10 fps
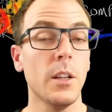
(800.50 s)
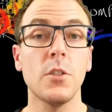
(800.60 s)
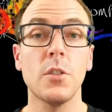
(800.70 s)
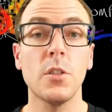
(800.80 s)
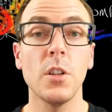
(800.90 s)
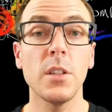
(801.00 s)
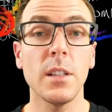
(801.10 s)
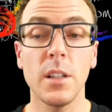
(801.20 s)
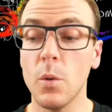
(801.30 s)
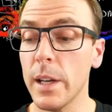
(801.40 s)
just as
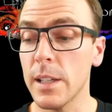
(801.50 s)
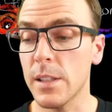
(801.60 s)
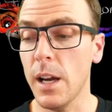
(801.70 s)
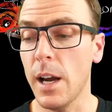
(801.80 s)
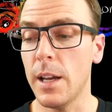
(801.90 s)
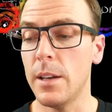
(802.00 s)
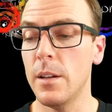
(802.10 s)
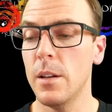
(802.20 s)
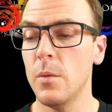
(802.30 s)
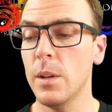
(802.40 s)
a quick aside,
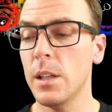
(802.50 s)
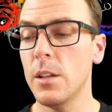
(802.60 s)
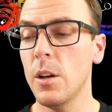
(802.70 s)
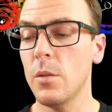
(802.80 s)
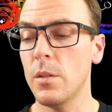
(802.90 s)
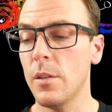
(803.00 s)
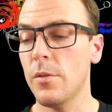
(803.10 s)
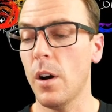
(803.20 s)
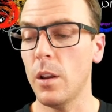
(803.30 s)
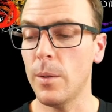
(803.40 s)
we can note the
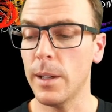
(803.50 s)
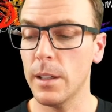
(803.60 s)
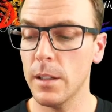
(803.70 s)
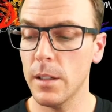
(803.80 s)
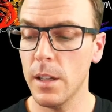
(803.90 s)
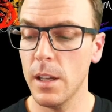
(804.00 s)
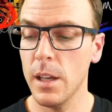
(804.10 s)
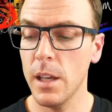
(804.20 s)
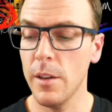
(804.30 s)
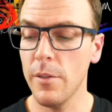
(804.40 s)
following.
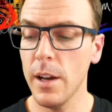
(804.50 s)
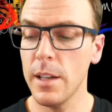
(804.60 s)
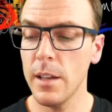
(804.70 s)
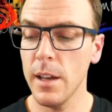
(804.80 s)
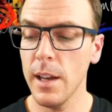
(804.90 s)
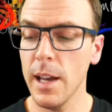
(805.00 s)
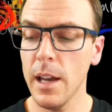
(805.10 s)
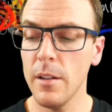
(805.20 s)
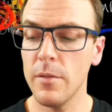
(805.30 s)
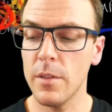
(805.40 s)
If I
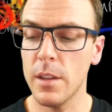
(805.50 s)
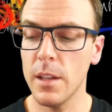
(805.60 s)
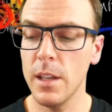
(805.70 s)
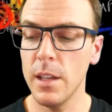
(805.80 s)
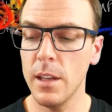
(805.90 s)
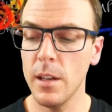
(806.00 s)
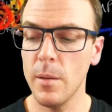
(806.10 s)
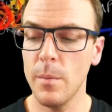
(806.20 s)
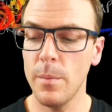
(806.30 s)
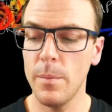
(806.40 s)
have the
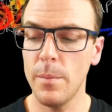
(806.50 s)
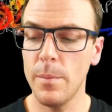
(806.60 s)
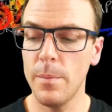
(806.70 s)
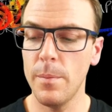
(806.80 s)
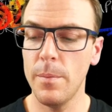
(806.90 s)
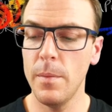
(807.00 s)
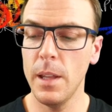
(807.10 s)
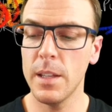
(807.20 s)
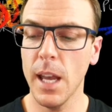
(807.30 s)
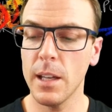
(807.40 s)

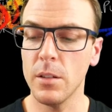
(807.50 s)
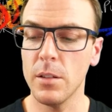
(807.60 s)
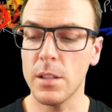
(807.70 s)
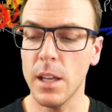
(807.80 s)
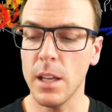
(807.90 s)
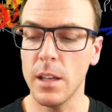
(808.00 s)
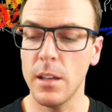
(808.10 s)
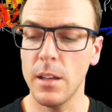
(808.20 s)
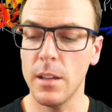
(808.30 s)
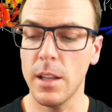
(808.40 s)
entangled state
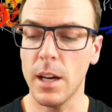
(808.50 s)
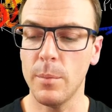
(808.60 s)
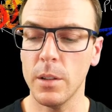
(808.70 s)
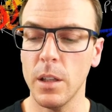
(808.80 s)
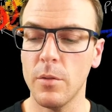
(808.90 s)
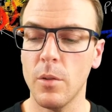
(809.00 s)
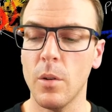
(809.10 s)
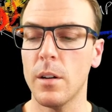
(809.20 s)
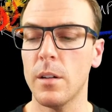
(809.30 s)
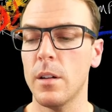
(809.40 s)
that I'm looking
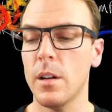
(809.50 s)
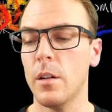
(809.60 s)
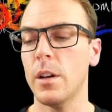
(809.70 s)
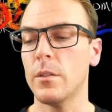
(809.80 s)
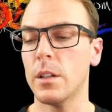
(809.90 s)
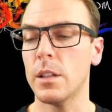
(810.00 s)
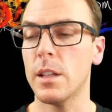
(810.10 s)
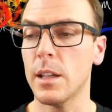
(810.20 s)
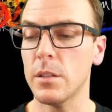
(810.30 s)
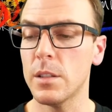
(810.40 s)
for, our favorite
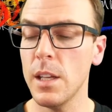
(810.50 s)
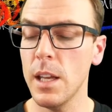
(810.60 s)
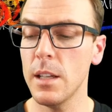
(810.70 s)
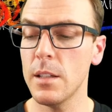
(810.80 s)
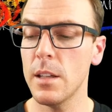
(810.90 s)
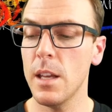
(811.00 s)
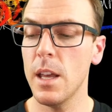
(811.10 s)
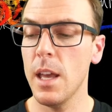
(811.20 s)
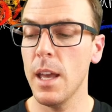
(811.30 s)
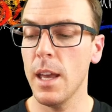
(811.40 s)
entangled state,
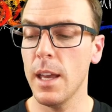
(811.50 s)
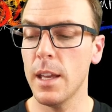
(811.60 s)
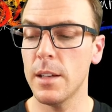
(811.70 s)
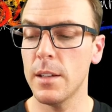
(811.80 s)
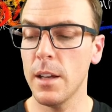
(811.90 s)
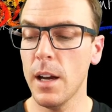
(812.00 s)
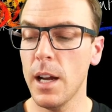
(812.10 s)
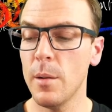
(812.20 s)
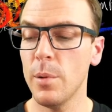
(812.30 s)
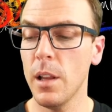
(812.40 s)
and I
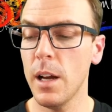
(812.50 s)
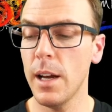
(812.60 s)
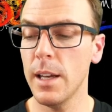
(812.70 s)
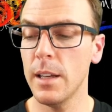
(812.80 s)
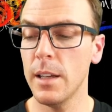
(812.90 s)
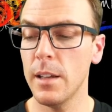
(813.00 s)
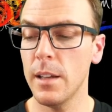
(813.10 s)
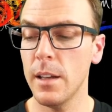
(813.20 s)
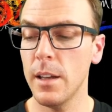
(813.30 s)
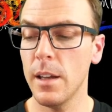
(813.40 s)
apply
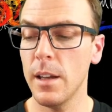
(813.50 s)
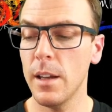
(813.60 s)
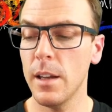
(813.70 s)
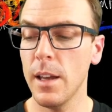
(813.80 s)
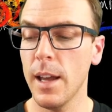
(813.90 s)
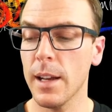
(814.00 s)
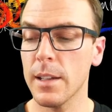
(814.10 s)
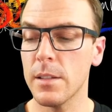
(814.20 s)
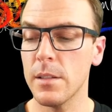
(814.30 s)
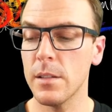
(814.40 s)

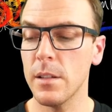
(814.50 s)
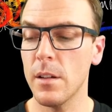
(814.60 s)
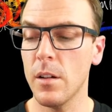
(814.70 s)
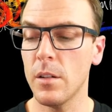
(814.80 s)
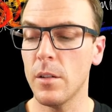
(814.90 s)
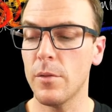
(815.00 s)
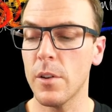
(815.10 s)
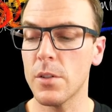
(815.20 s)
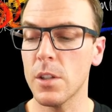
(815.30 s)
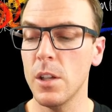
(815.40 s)
X on the
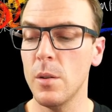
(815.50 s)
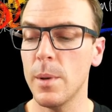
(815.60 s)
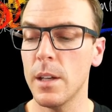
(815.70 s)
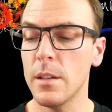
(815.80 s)
first qubit